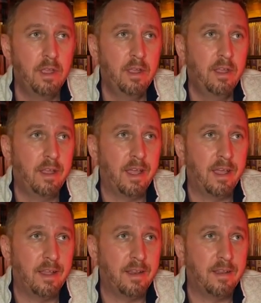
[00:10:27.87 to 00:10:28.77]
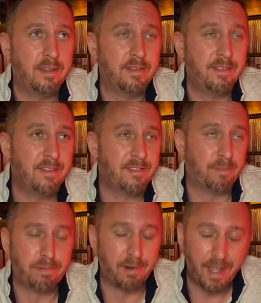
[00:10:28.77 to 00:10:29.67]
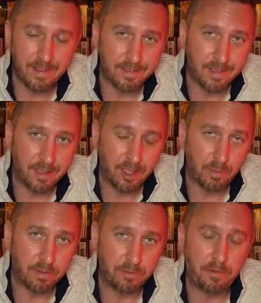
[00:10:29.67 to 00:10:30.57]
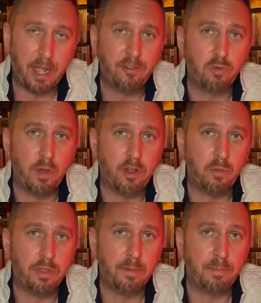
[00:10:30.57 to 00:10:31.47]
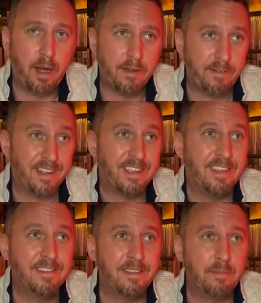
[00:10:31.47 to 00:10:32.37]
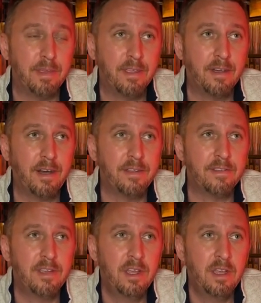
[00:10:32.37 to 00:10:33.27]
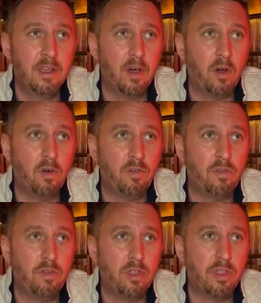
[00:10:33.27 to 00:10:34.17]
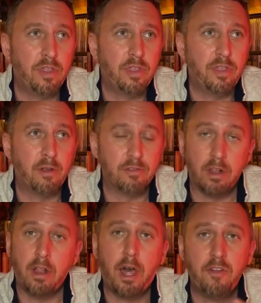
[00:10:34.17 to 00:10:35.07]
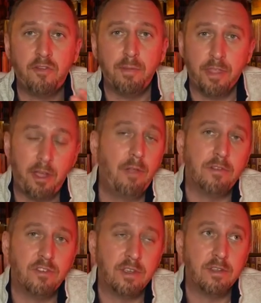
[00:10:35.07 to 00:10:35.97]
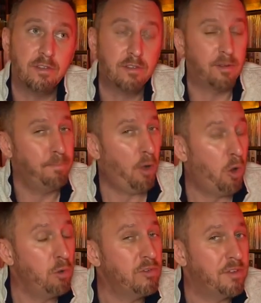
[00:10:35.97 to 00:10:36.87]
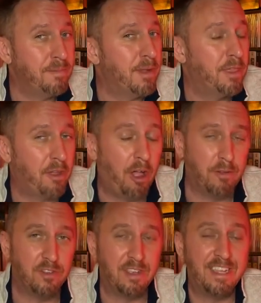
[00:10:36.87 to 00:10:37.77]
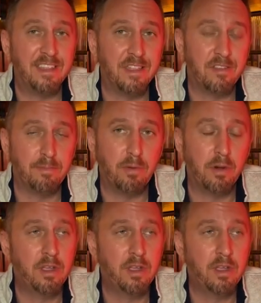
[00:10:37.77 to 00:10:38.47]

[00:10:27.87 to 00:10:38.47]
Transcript: And it's not surprising he was infatuated with the Bhagavad Gita because of there's a lot of mythology, supposed mythology in this book